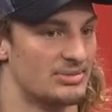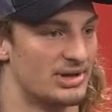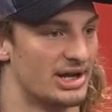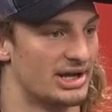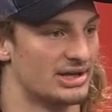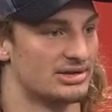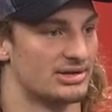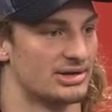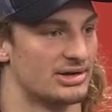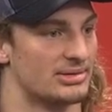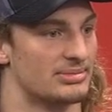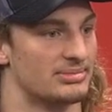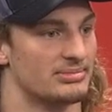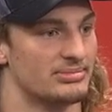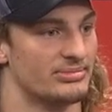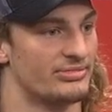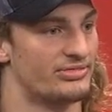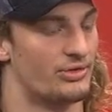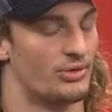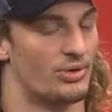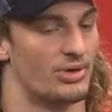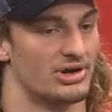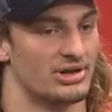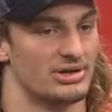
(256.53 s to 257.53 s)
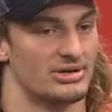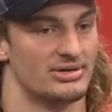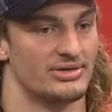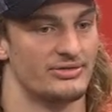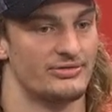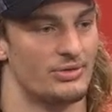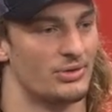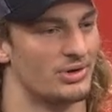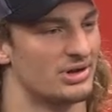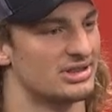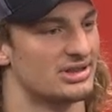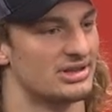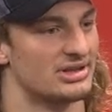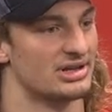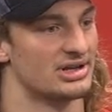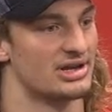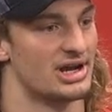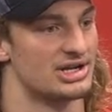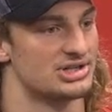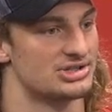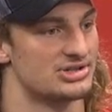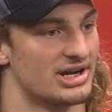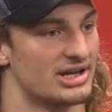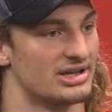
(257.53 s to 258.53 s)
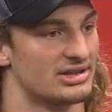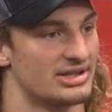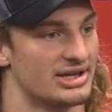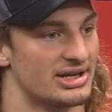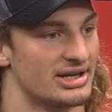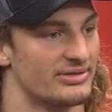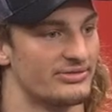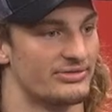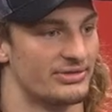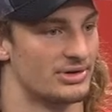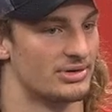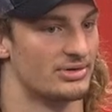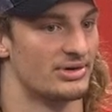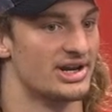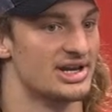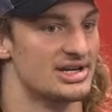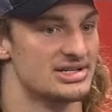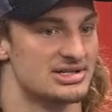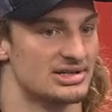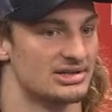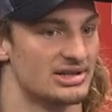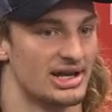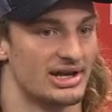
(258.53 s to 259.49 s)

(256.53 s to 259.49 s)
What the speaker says: Like, they're fourth in the country, I think, for a reason.